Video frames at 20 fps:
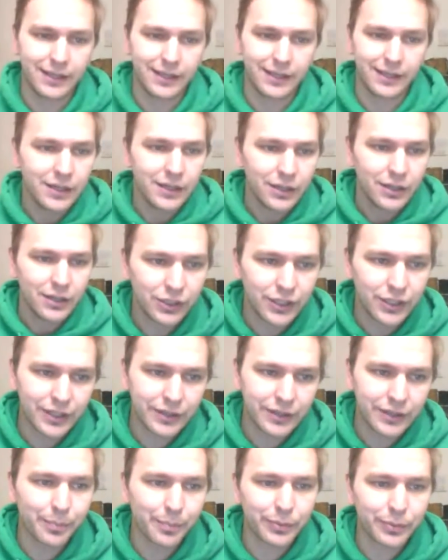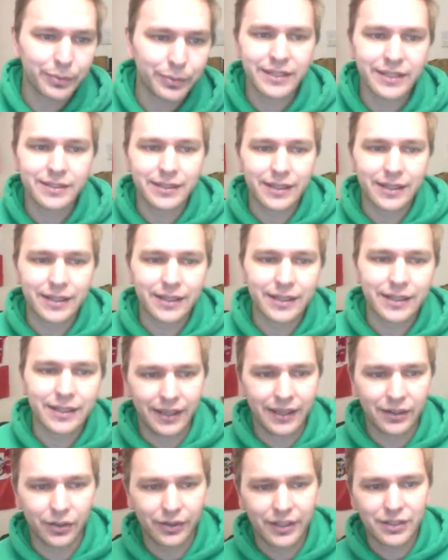Look at the price tag you get on
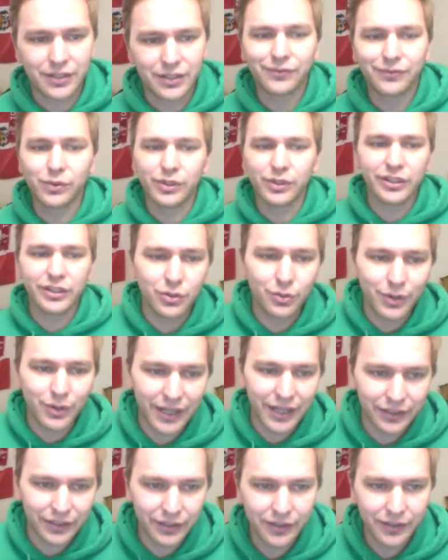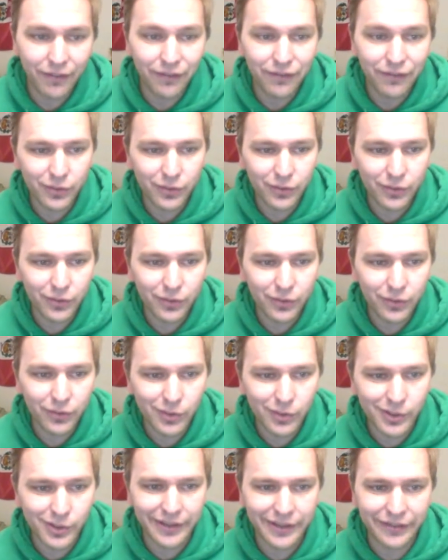these. 4,200,
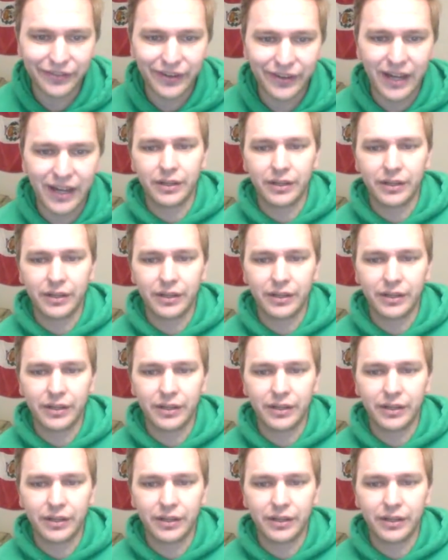4,500.